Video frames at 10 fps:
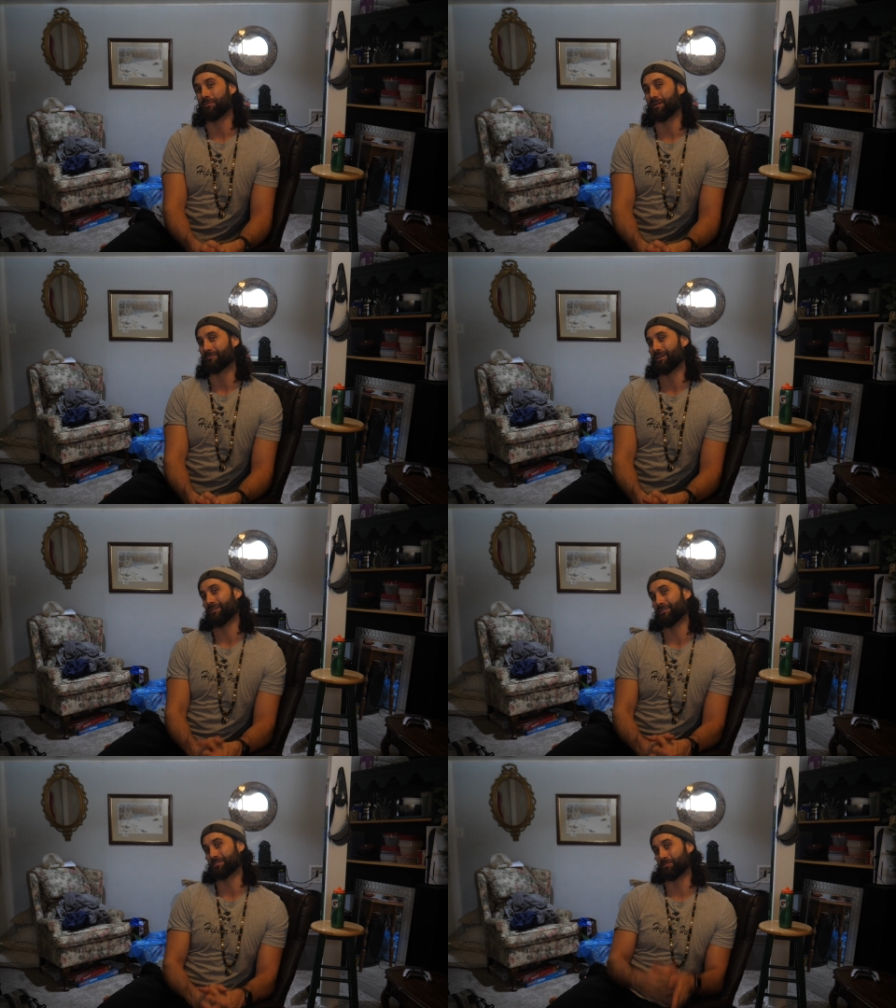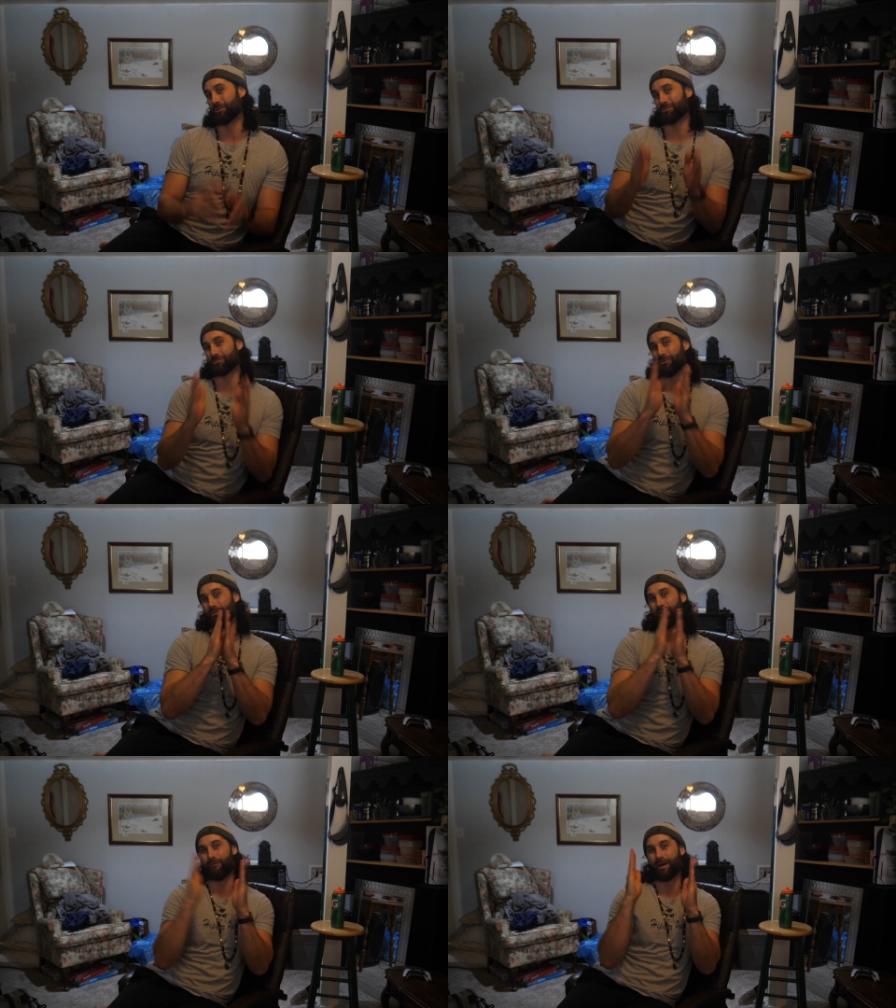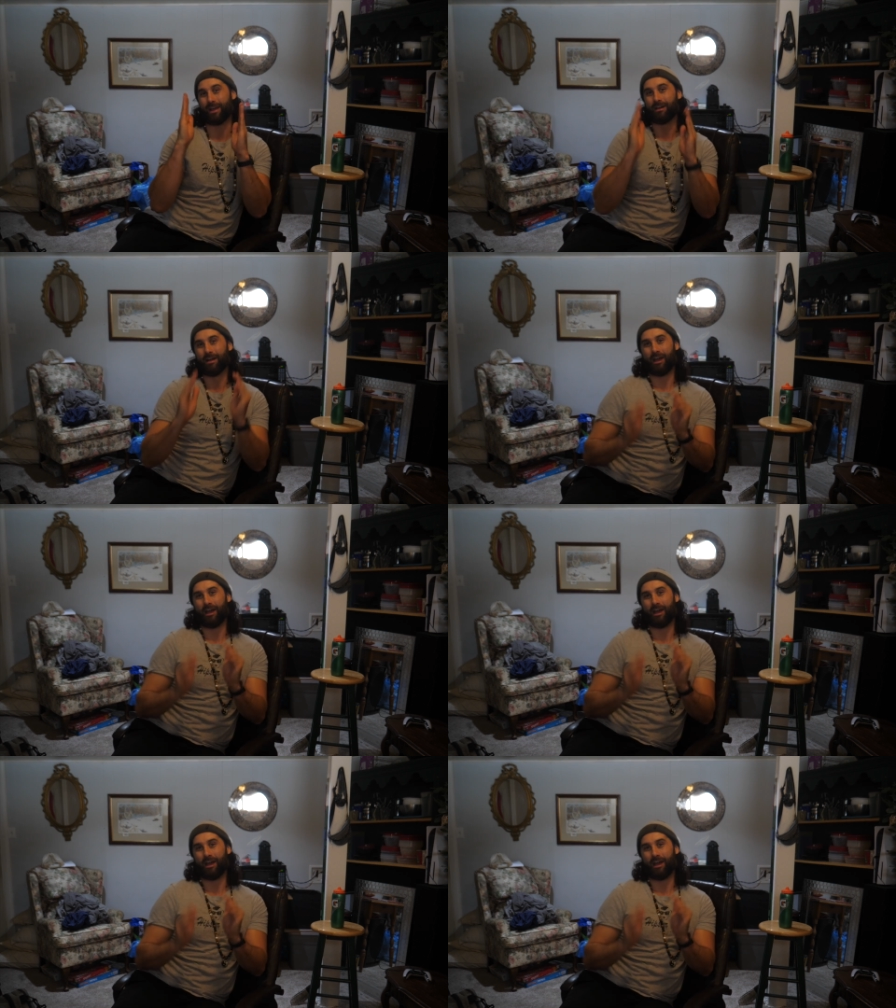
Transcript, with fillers: Like my little spiritual. If I